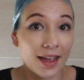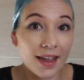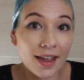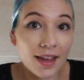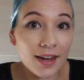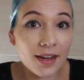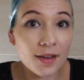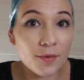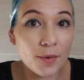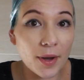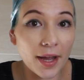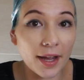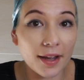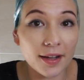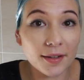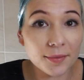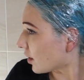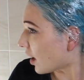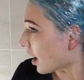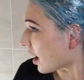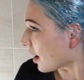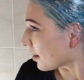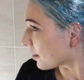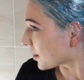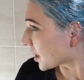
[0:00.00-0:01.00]
Anyway,
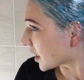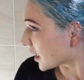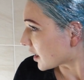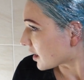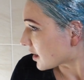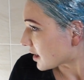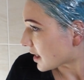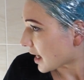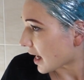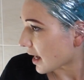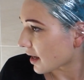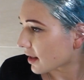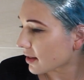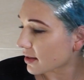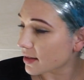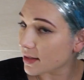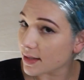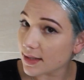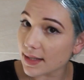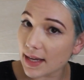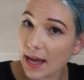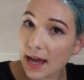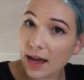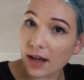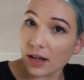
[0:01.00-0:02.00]
I'm gonna take
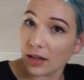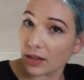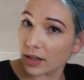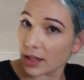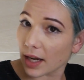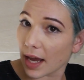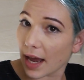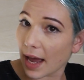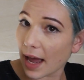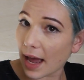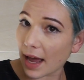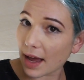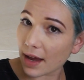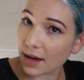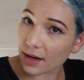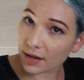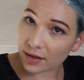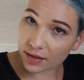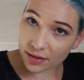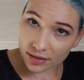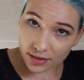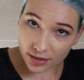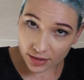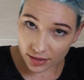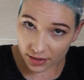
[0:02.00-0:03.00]
this out
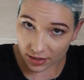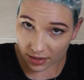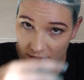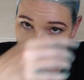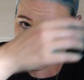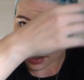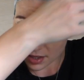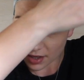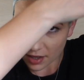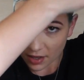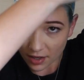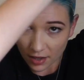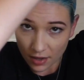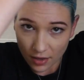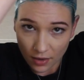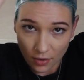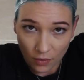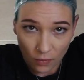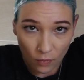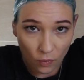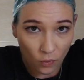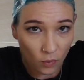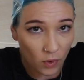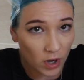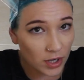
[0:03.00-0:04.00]

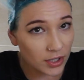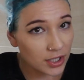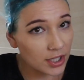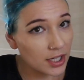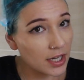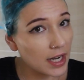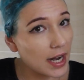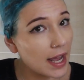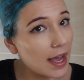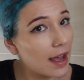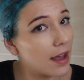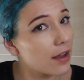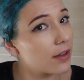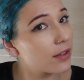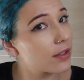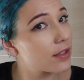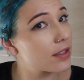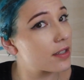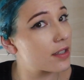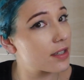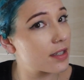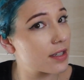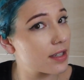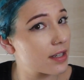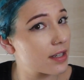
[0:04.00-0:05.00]
and wash it out.